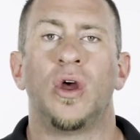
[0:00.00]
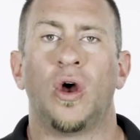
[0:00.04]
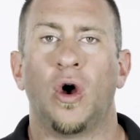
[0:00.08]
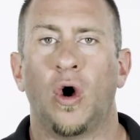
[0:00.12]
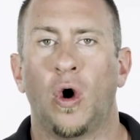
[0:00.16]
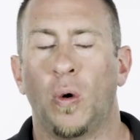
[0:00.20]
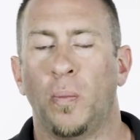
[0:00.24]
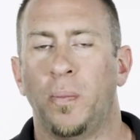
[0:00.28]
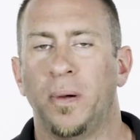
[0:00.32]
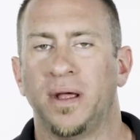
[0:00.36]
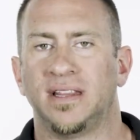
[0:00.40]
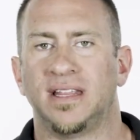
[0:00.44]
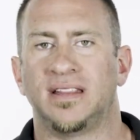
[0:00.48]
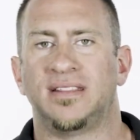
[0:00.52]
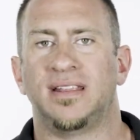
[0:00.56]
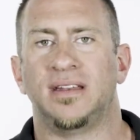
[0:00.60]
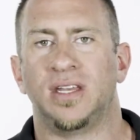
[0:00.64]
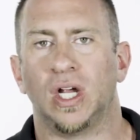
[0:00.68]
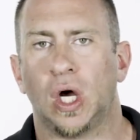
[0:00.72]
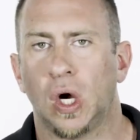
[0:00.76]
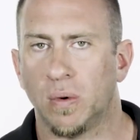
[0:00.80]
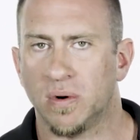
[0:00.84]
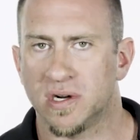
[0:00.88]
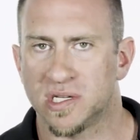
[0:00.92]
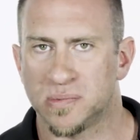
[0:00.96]
hoping that they
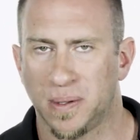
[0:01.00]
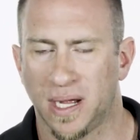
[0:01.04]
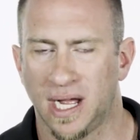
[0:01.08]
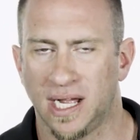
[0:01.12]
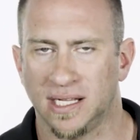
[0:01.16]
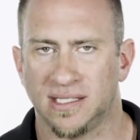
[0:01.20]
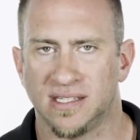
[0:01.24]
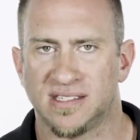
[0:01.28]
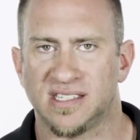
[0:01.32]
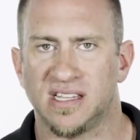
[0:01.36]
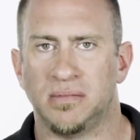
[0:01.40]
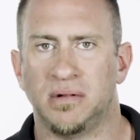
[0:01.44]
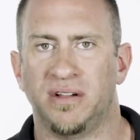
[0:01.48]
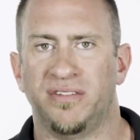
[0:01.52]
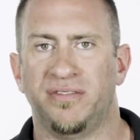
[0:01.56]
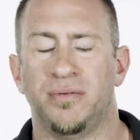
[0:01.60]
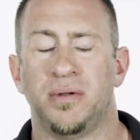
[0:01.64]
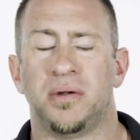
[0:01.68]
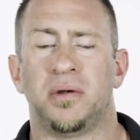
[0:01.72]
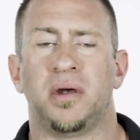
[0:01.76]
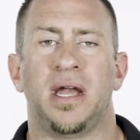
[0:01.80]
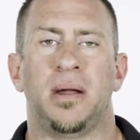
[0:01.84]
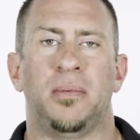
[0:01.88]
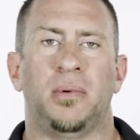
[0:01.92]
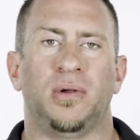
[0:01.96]
don't respond to some of them
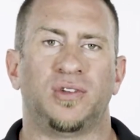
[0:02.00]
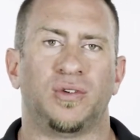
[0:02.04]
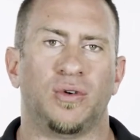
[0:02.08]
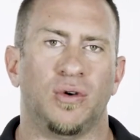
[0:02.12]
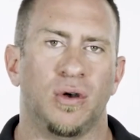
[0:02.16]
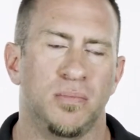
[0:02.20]
and are able to